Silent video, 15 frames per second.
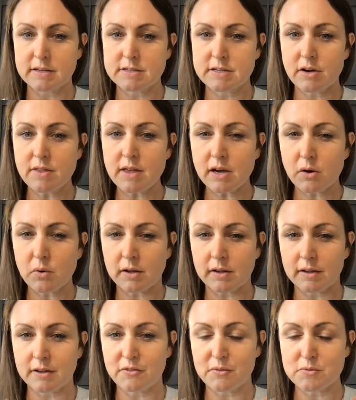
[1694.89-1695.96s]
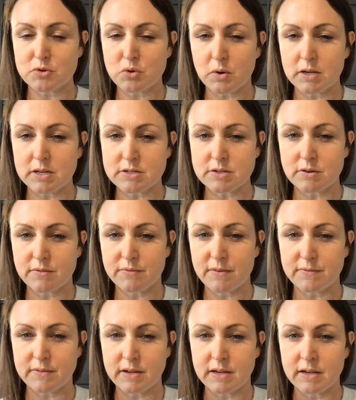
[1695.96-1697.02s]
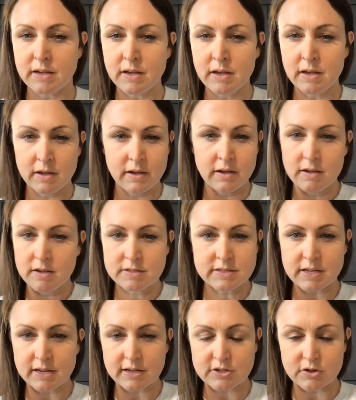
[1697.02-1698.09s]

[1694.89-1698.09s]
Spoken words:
To go that quickly from 22 to 56,